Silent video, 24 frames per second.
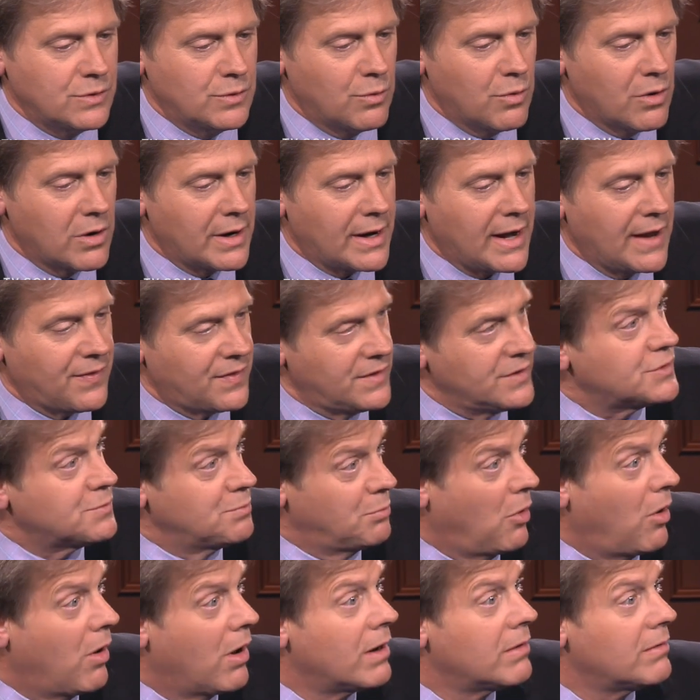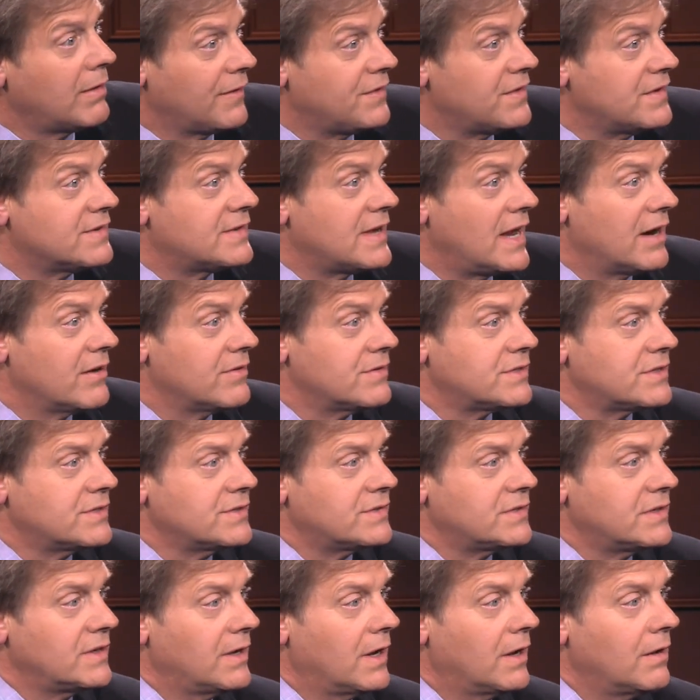work at this bar, at this Harrah's
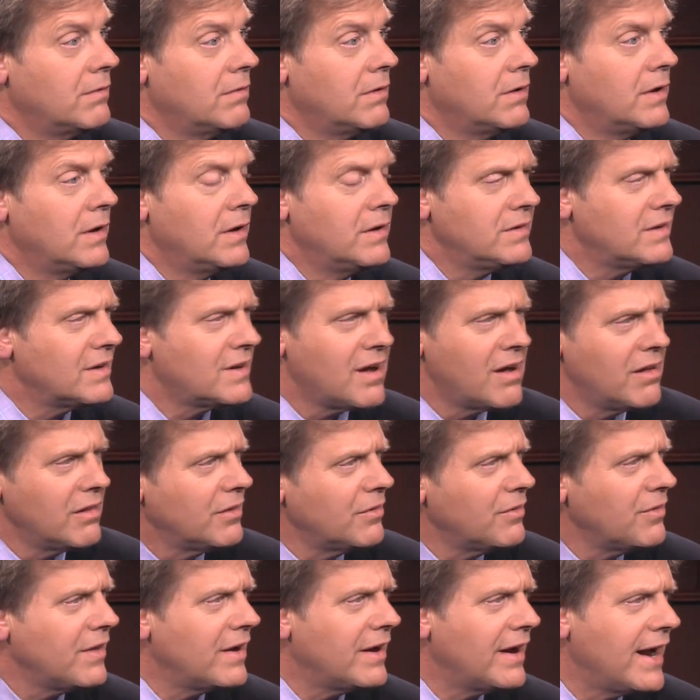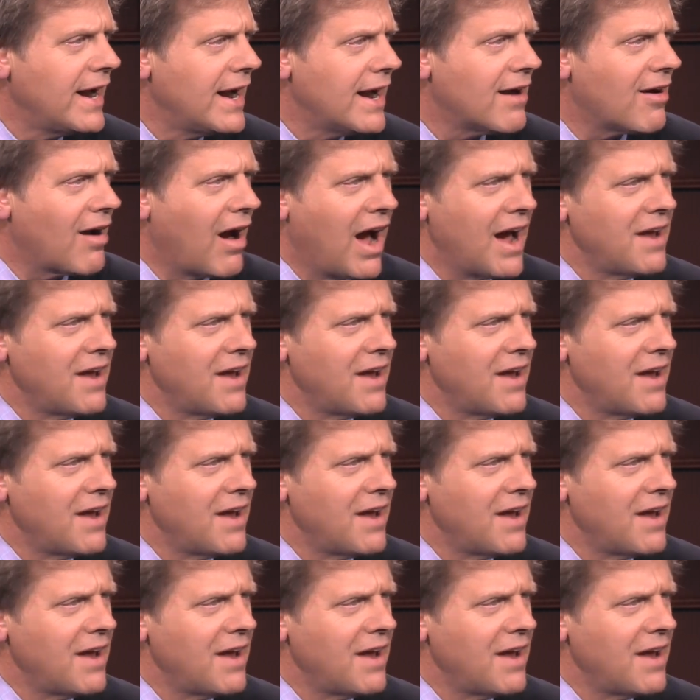Casino, to color their hair.